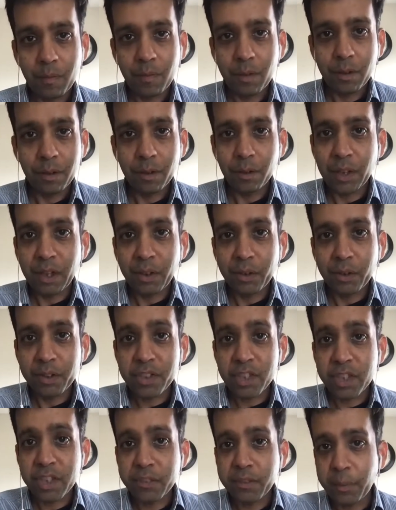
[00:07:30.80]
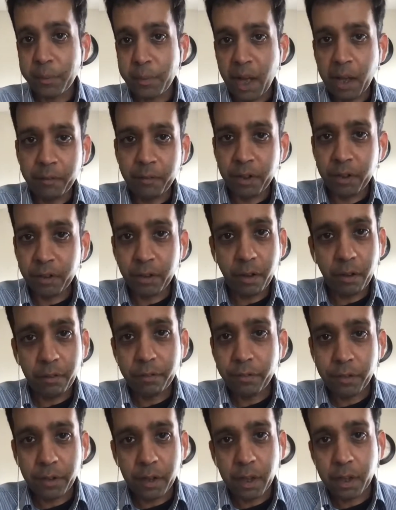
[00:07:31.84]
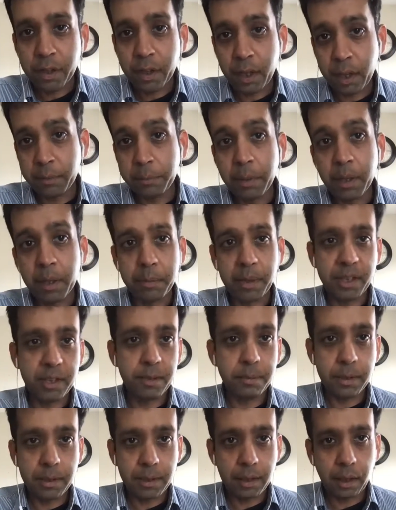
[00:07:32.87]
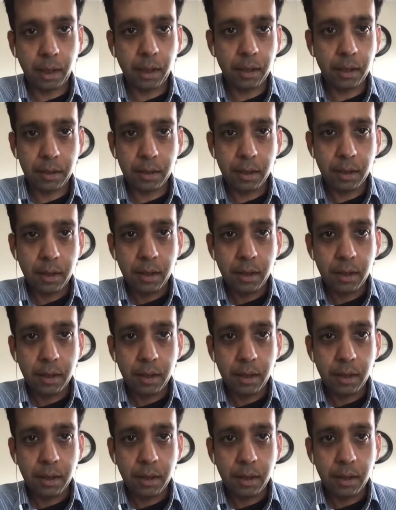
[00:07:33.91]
So they could achieve a bandwidth of 9 petabytes per second.